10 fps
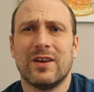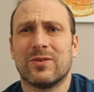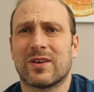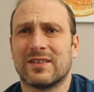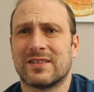
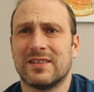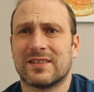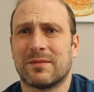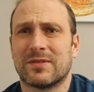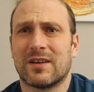You can see
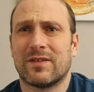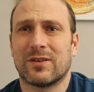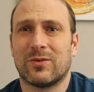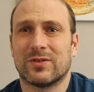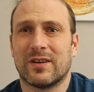some stuff
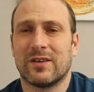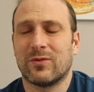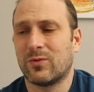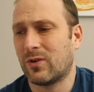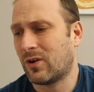that goes
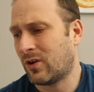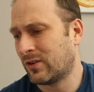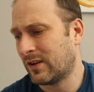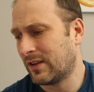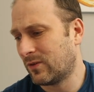
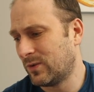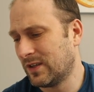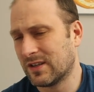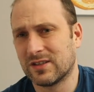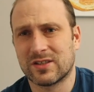under the
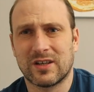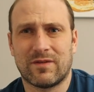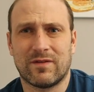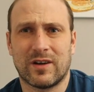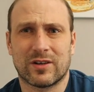week and
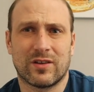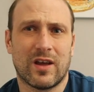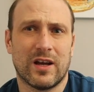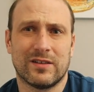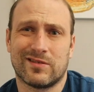stuff like
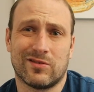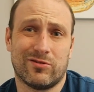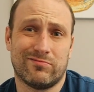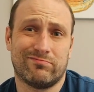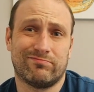that.
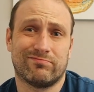So